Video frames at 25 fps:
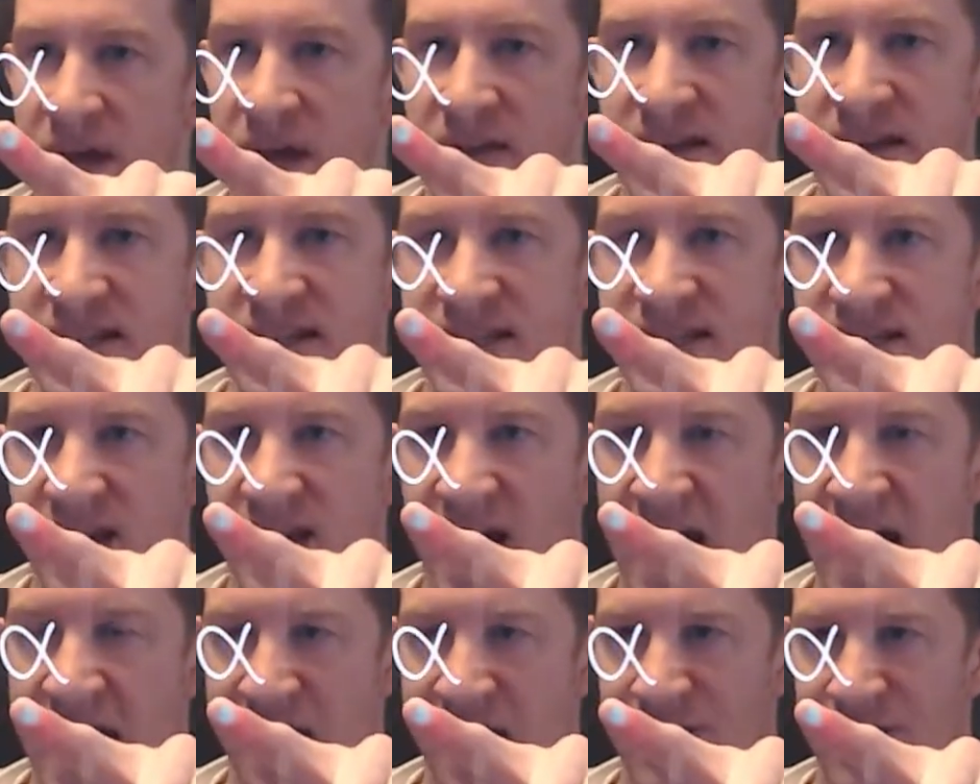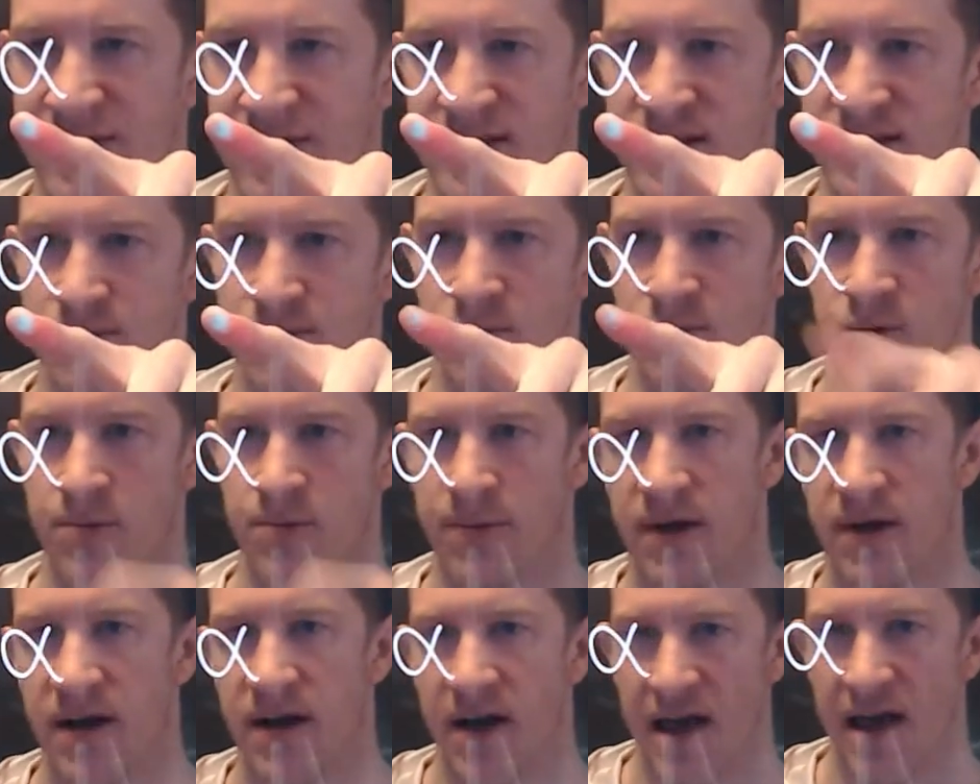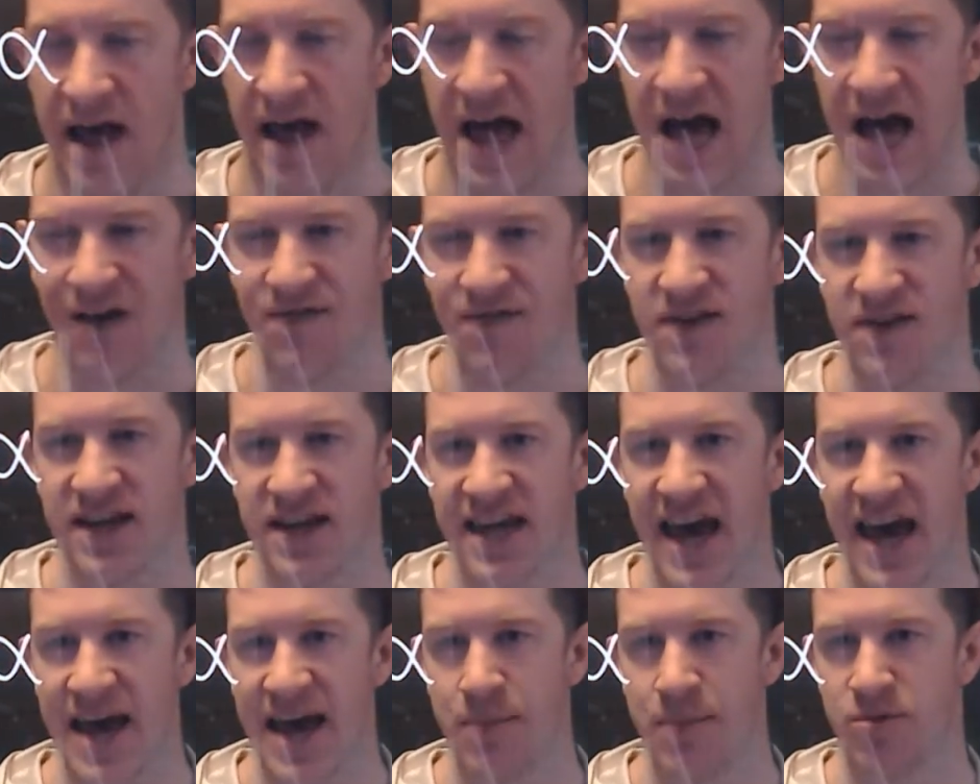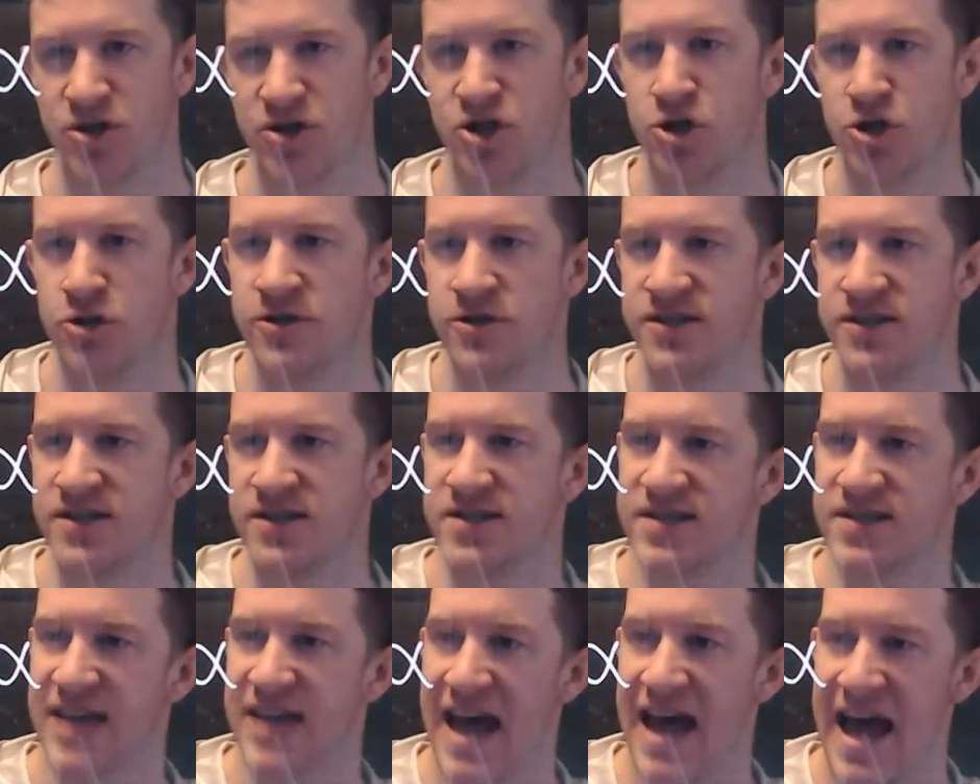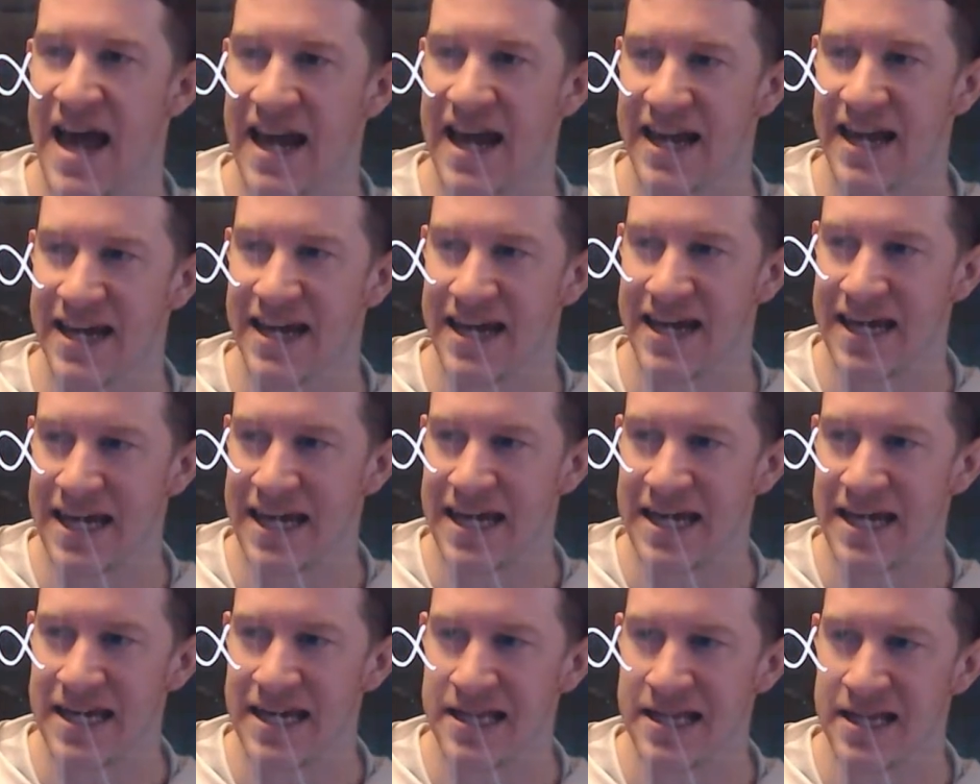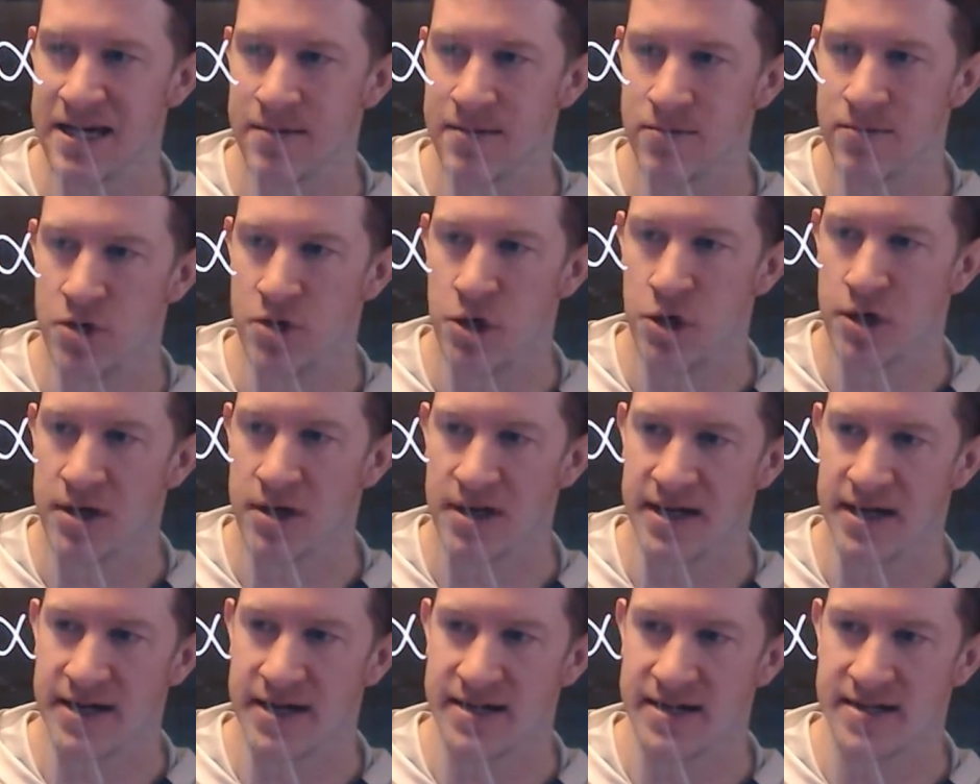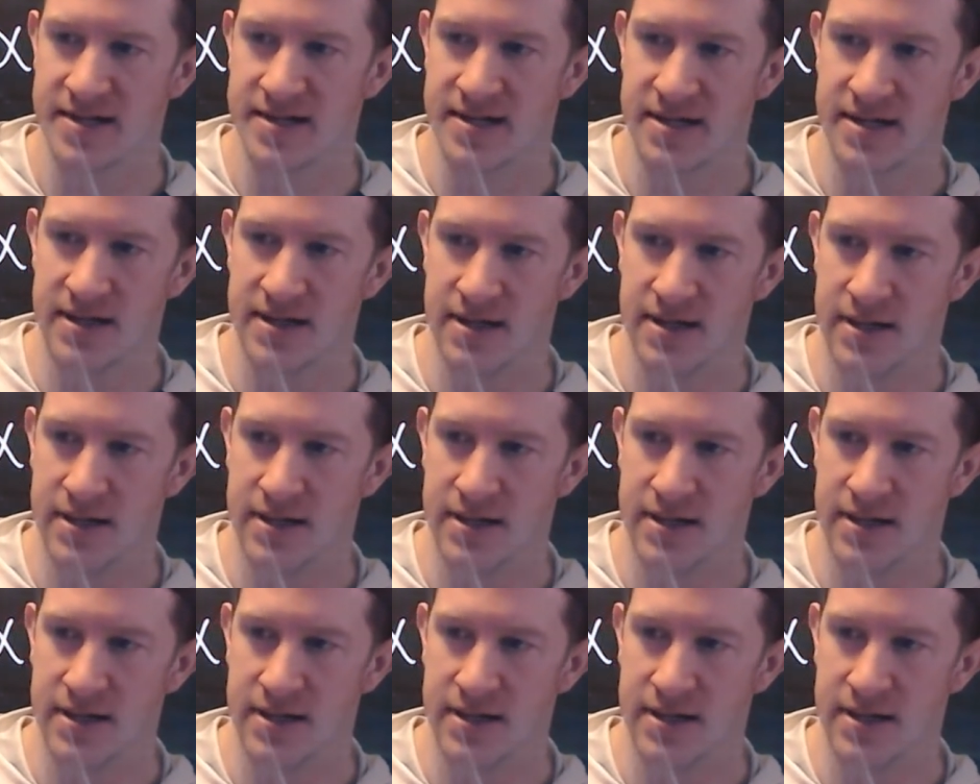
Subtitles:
This is our alpha symbol. Alpha decay produces a helium nucleus.